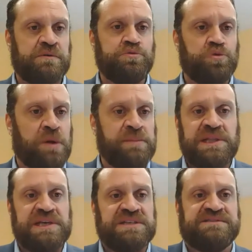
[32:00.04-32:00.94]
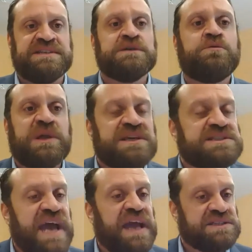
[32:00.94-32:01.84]
who normally deal with
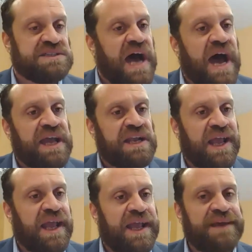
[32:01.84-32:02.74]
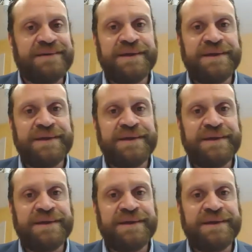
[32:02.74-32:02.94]
this anxiety,